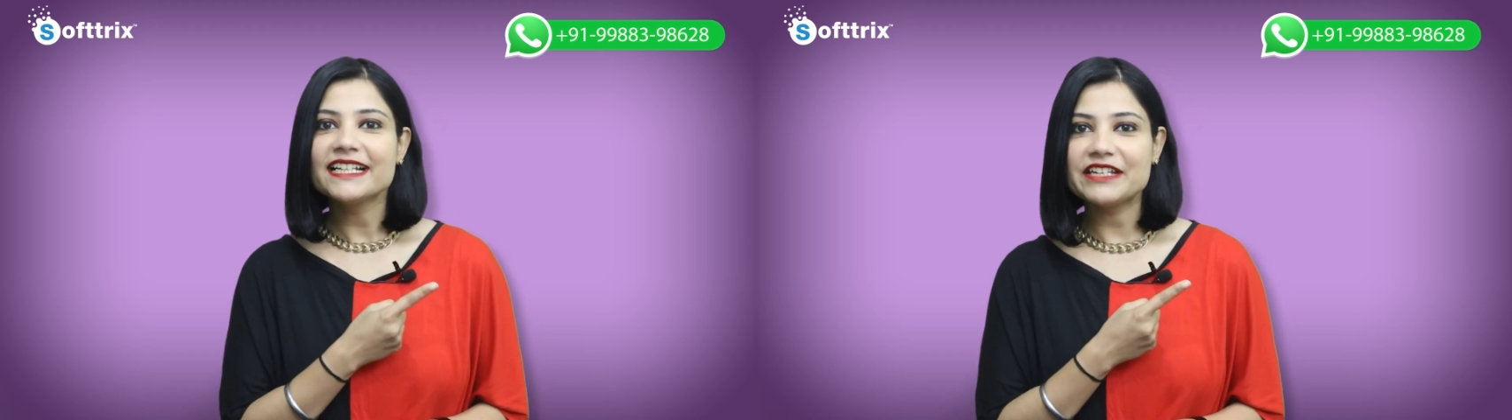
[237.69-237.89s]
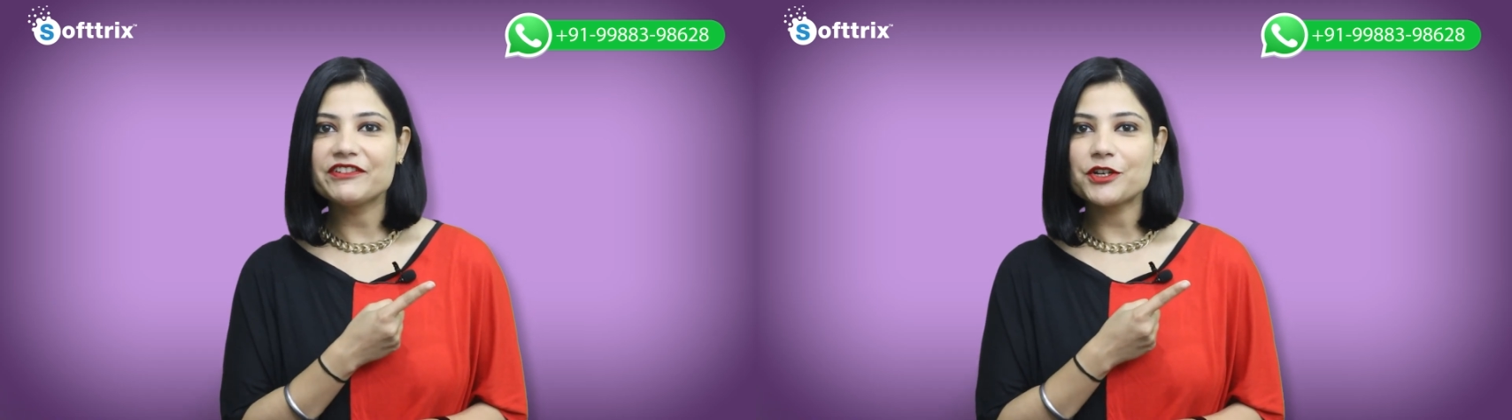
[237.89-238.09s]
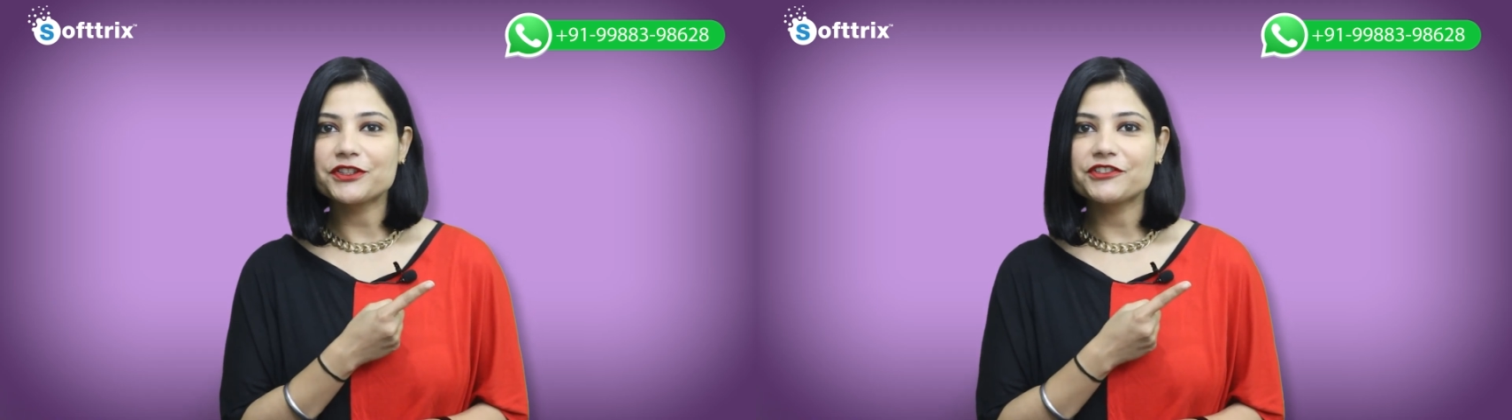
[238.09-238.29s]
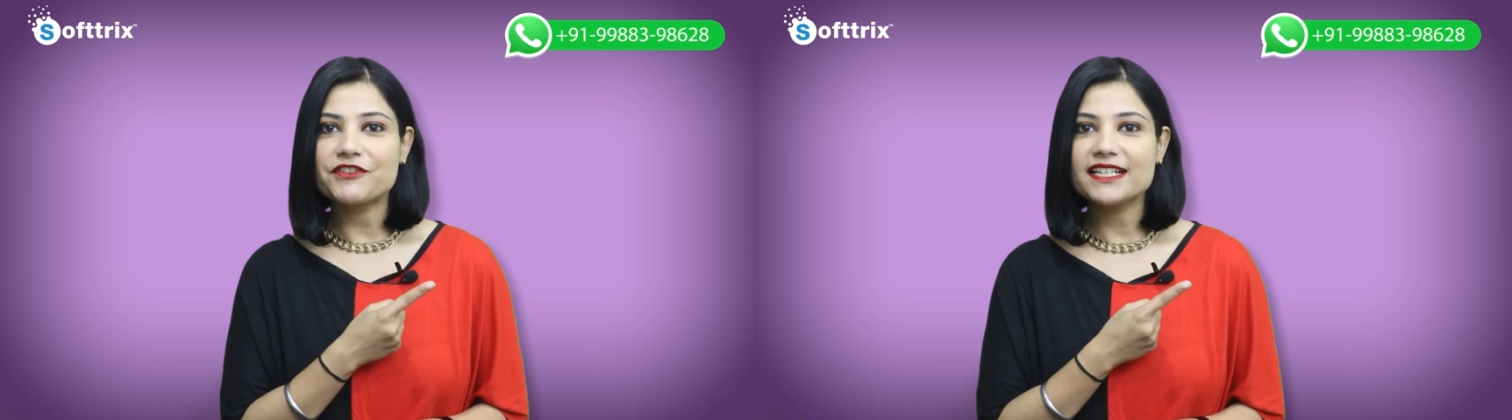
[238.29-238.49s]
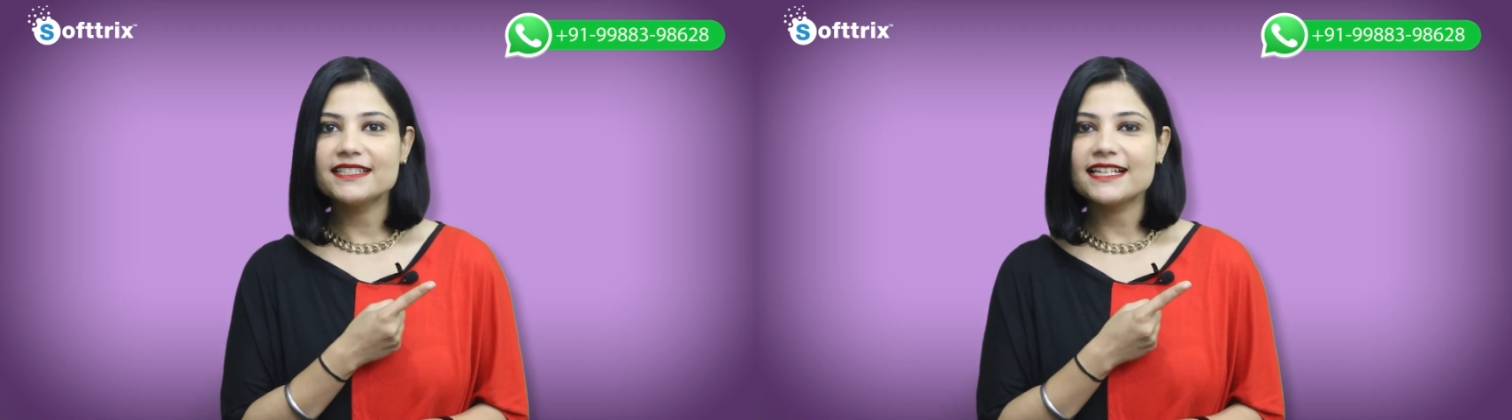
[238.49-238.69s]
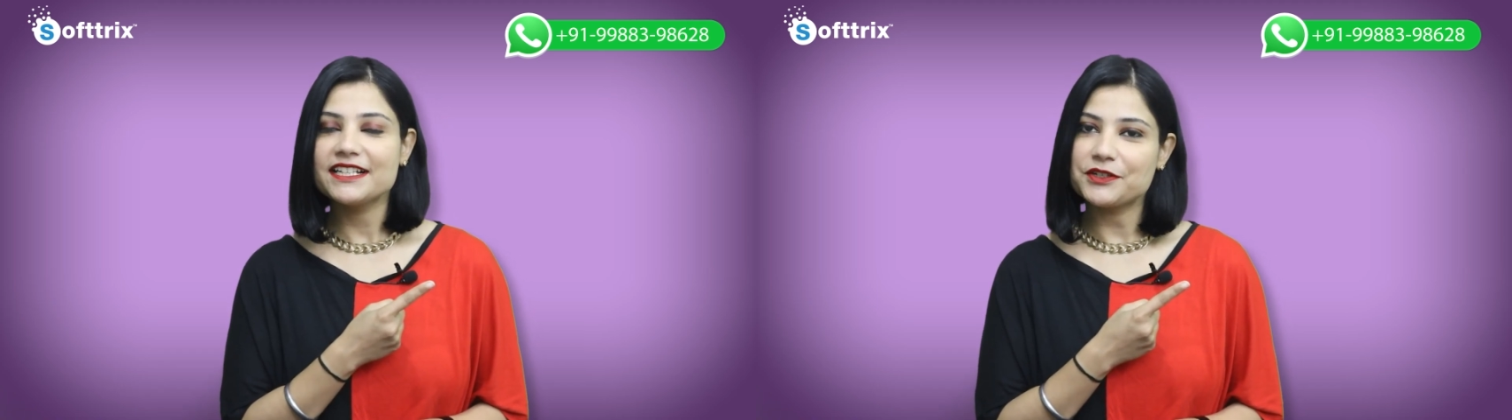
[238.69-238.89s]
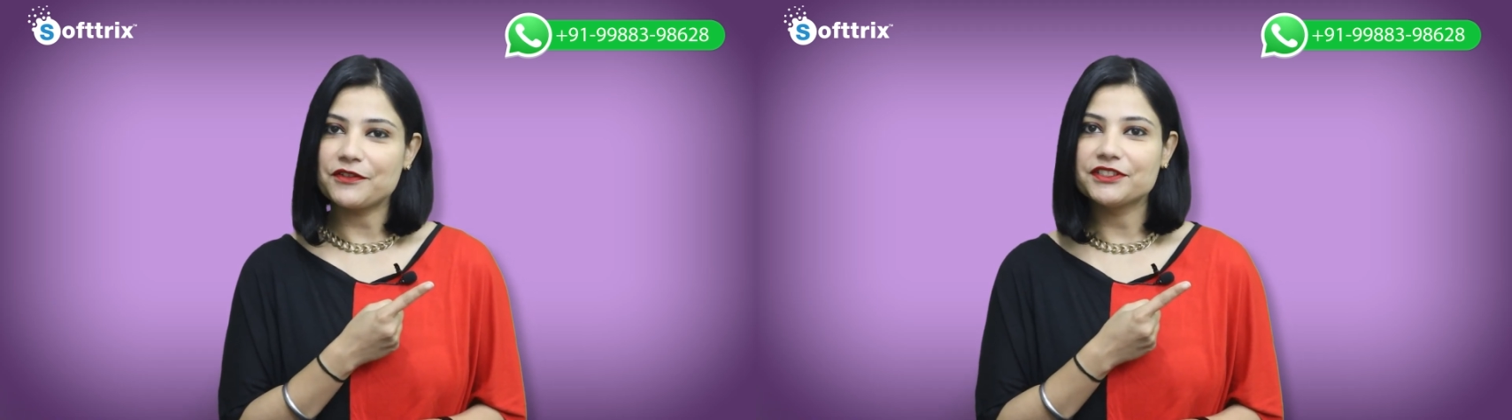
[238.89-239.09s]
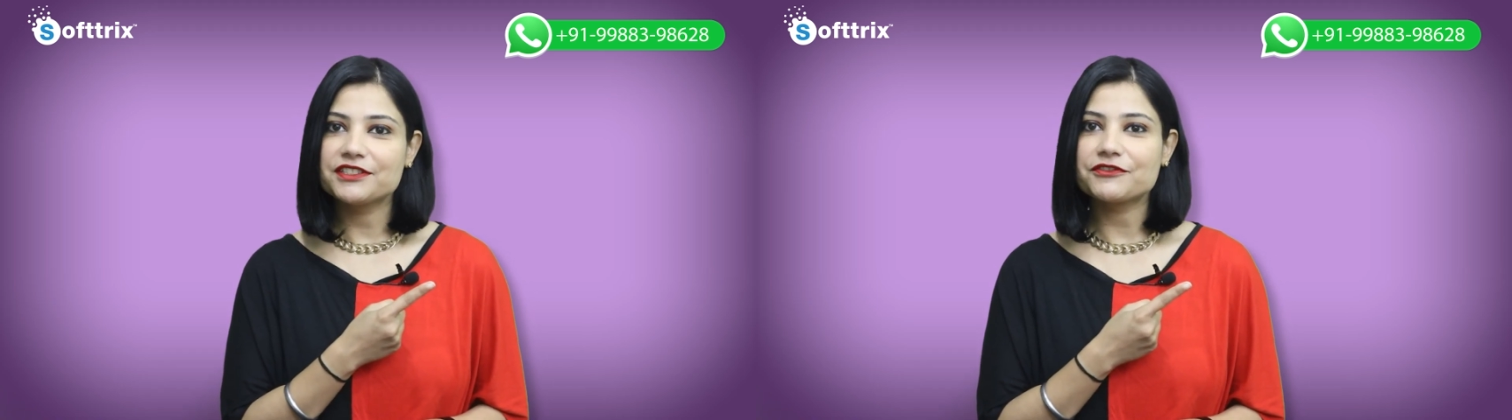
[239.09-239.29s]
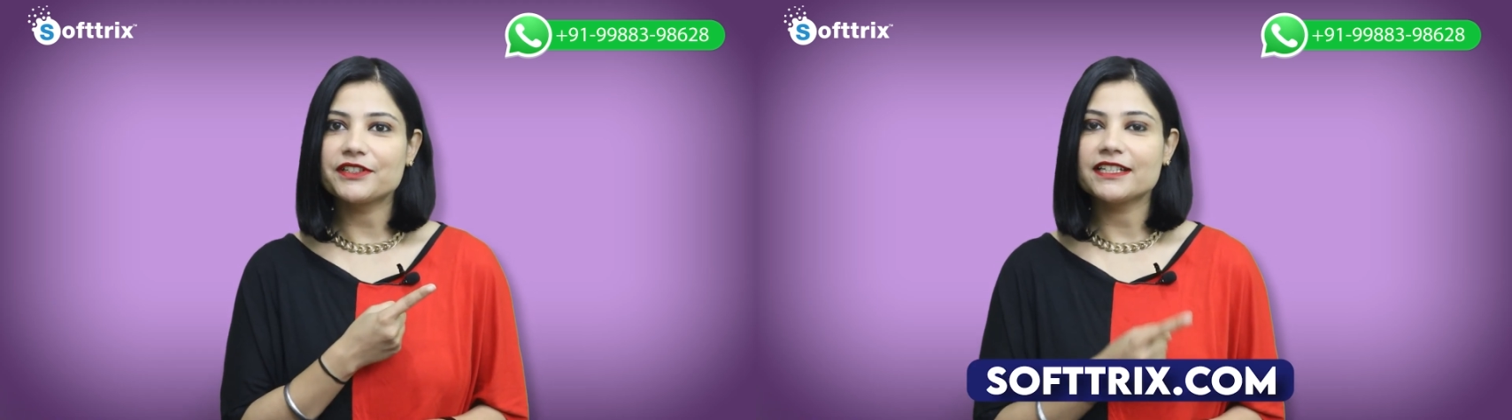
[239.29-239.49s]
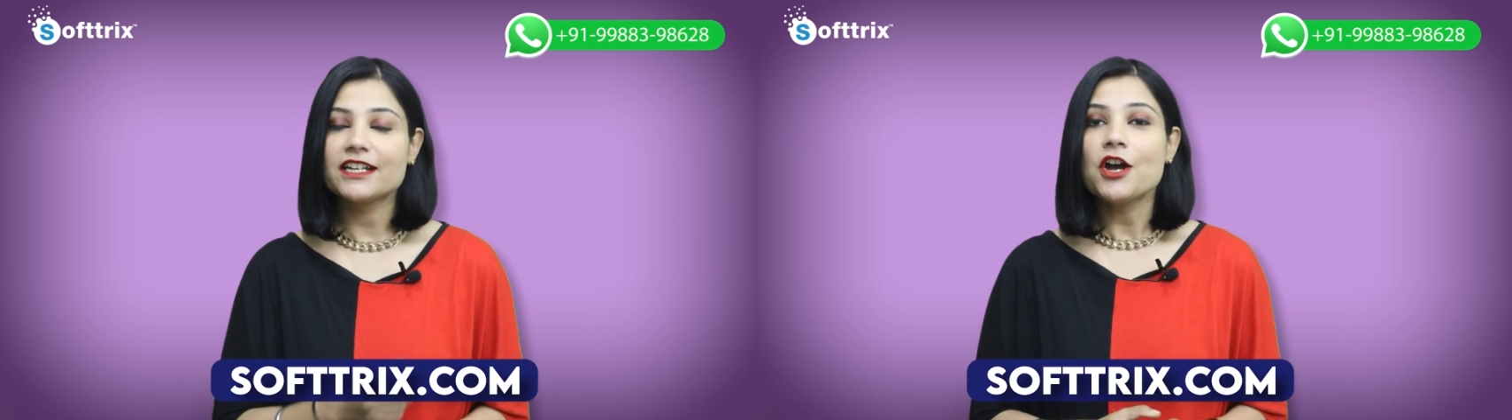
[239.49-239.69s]
given on the right side of the
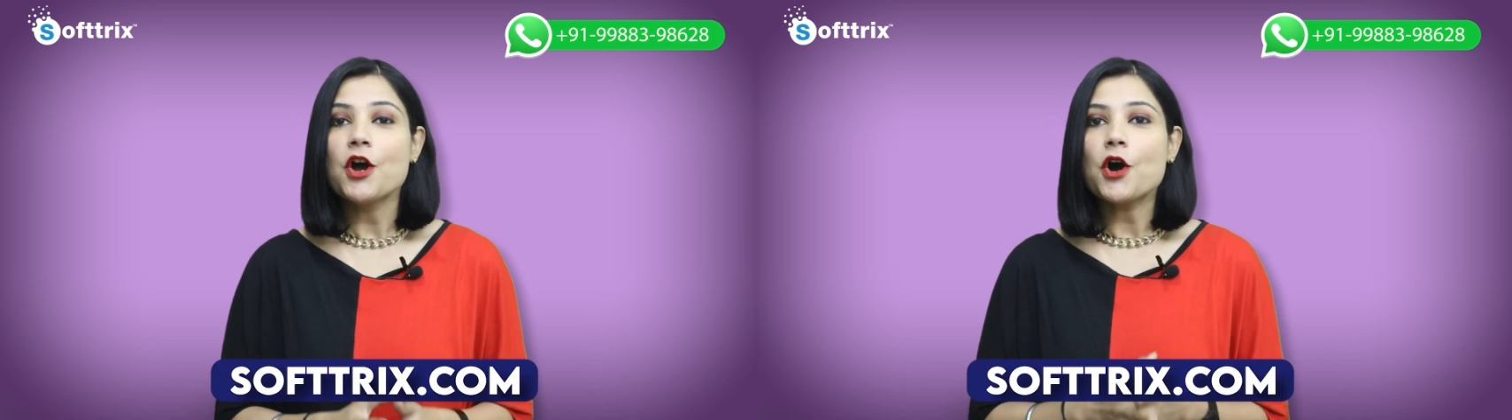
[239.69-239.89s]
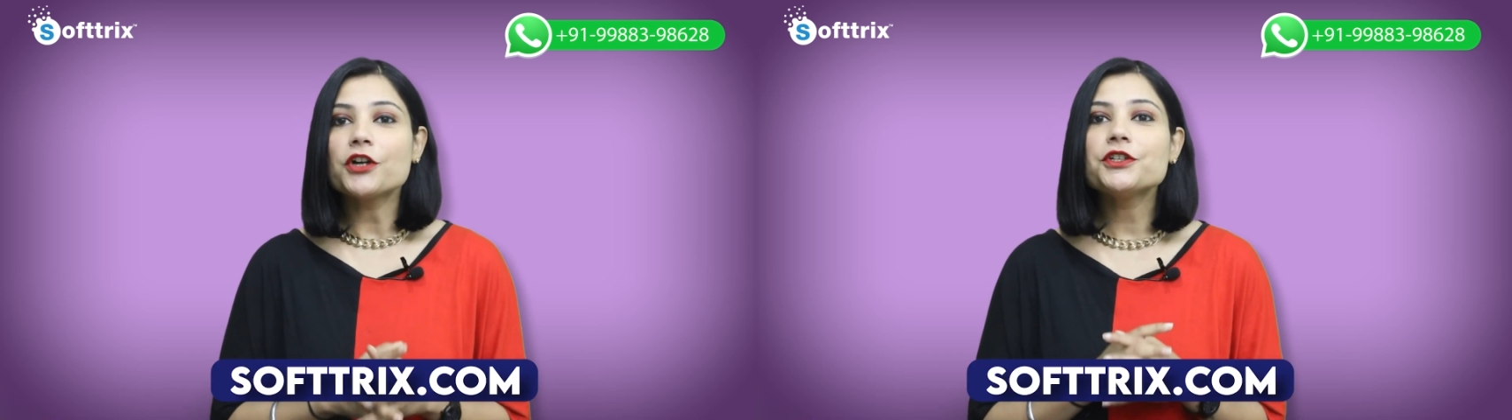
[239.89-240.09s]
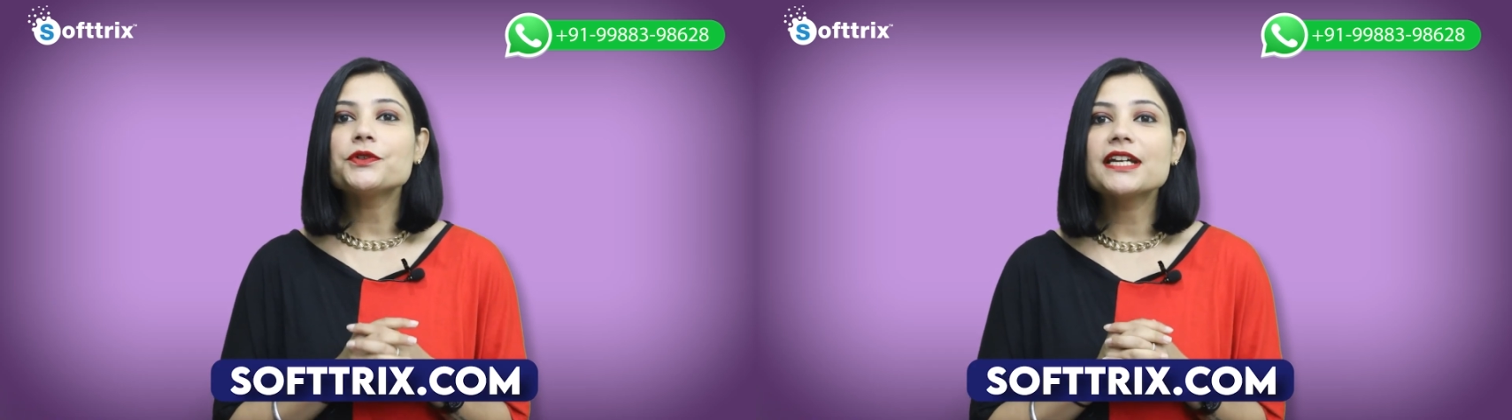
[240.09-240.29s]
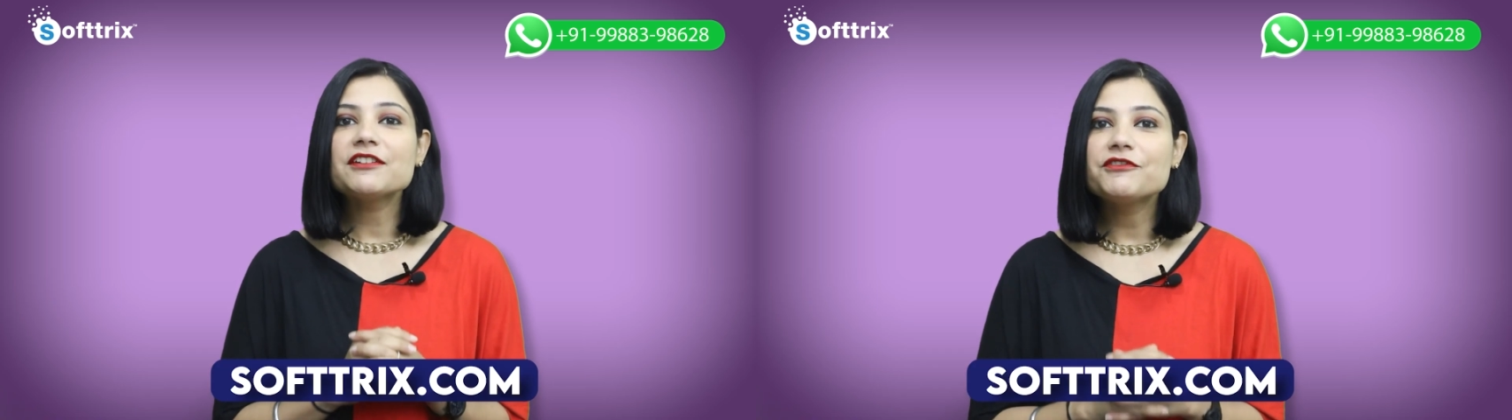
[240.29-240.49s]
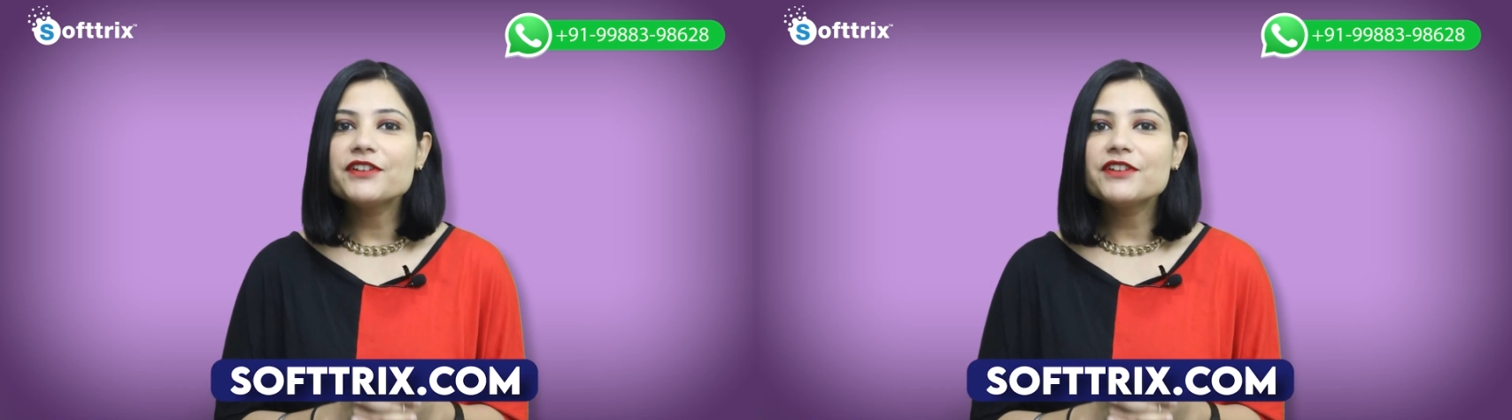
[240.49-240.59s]
screen, or you can